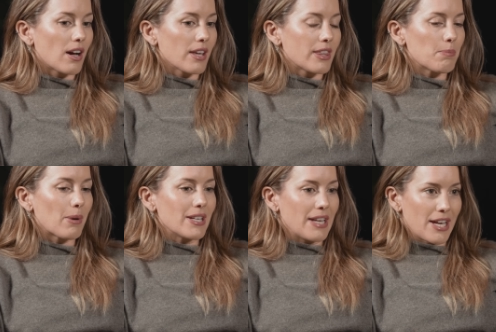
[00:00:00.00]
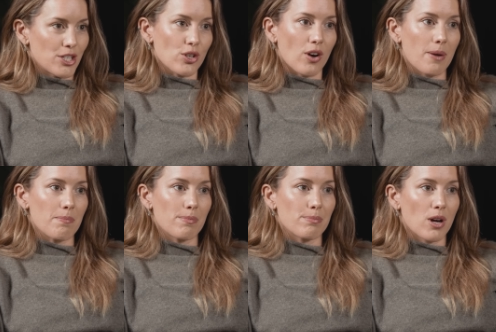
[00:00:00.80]
I think by nature
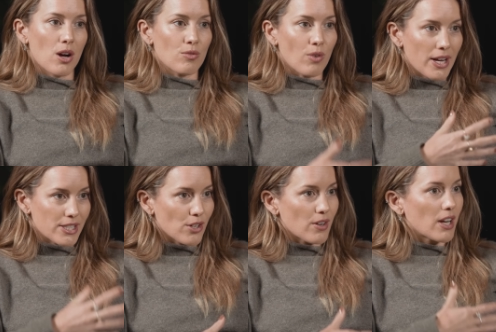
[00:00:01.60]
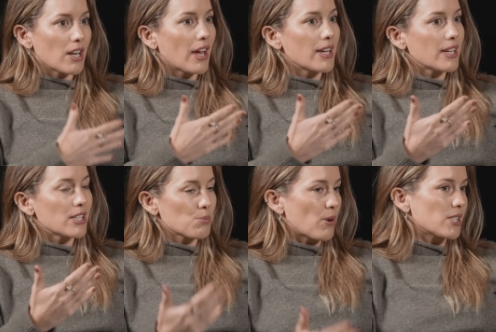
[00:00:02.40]
I'm a writer and I like
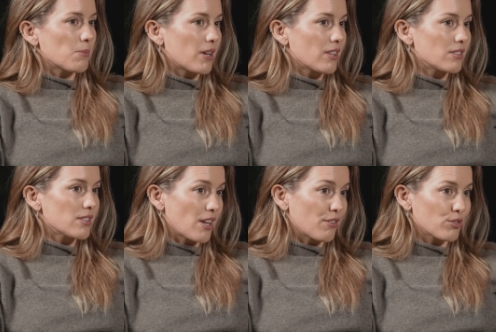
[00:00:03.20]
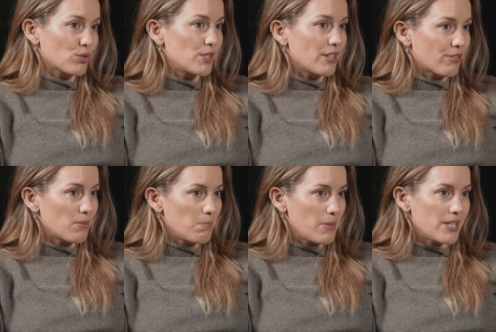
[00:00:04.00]
expressing myself through
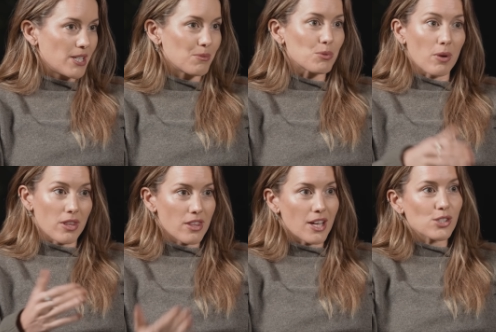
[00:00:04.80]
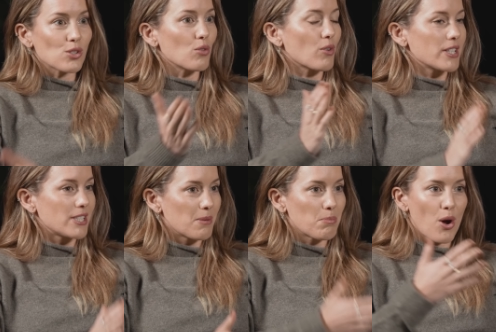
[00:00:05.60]
different mediums, whether that's
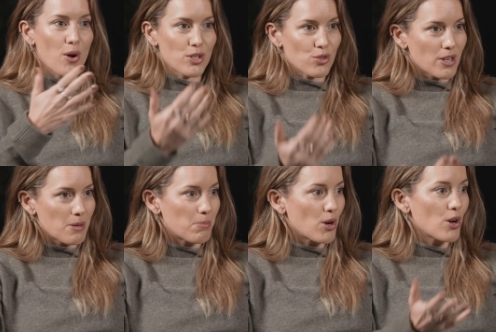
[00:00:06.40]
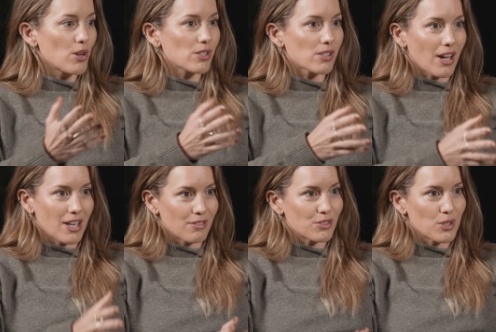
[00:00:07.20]
songwriting, poetry, books. I
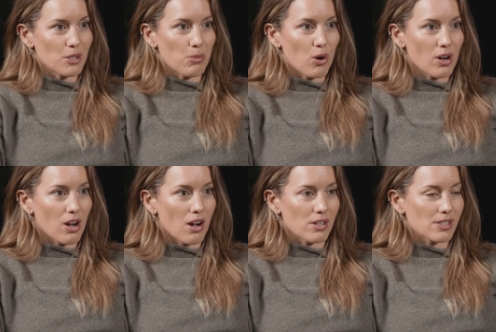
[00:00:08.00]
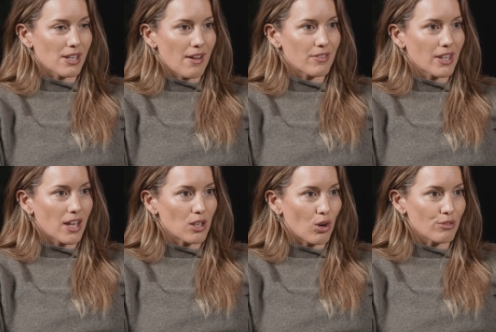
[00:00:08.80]
love doing the podcast and having
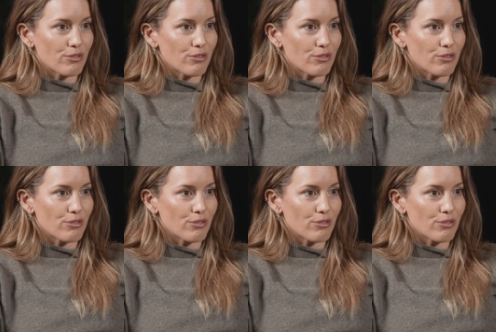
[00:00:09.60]
that long